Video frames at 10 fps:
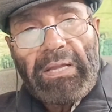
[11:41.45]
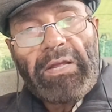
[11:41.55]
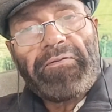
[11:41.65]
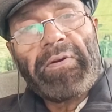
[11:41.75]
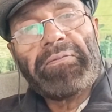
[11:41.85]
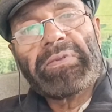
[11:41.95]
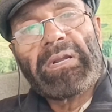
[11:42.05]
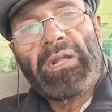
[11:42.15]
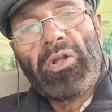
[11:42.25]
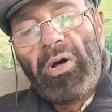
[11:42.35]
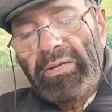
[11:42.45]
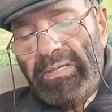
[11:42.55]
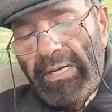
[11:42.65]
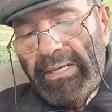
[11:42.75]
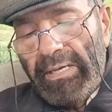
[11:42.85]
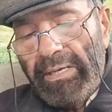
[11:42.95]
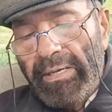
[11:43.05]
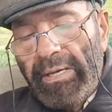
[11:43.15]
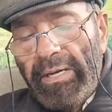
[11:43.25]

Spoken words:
The fifth and the last letter